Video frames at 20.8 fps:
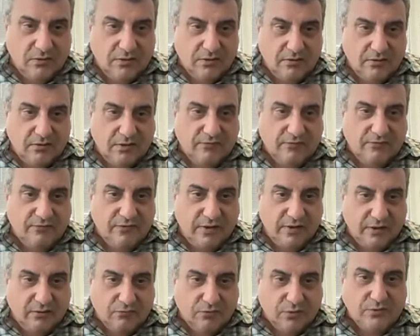live
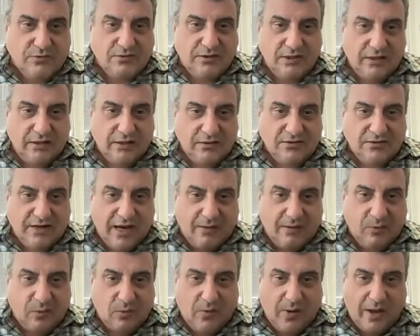in a routine,
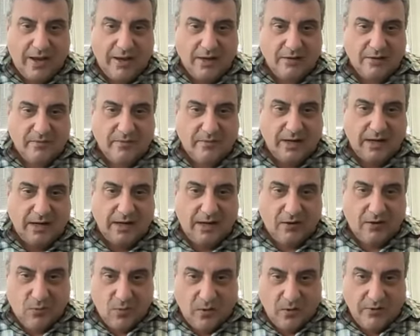stable way, eliminate
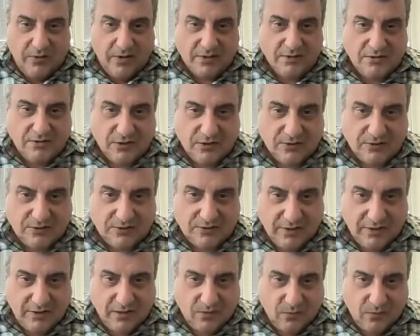all the
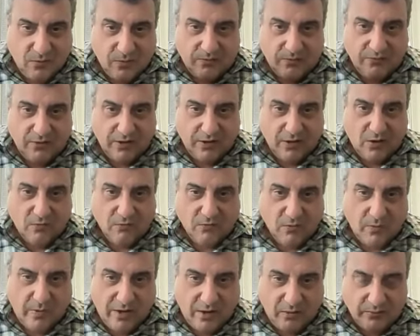uncertainty, when we're feeling
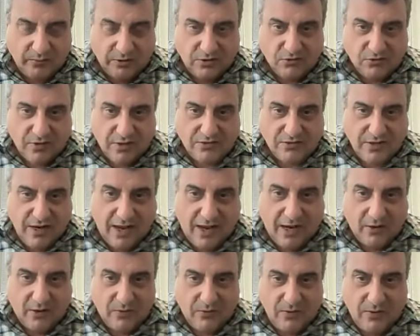overwhelmed and stressed
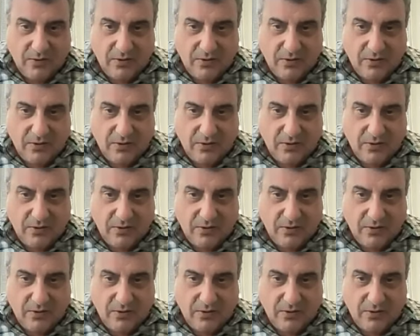out.